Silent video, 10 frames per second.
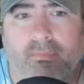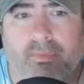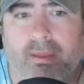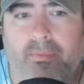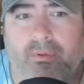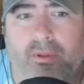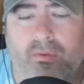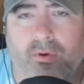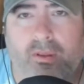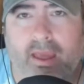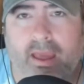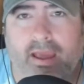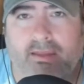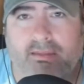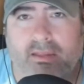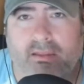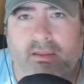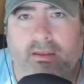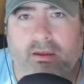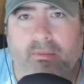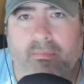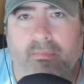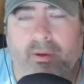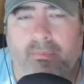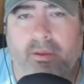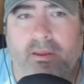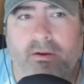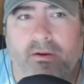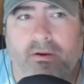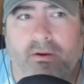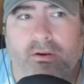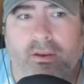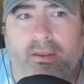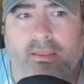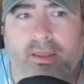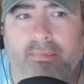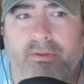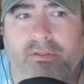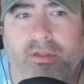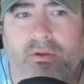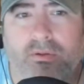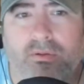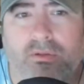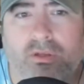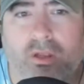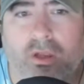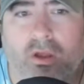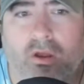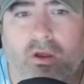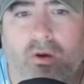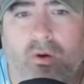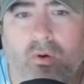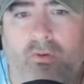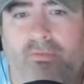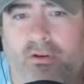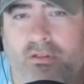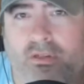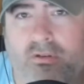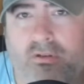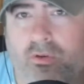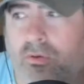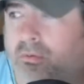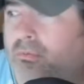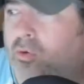people that were cast and that appear in the episodes, or if they're still doing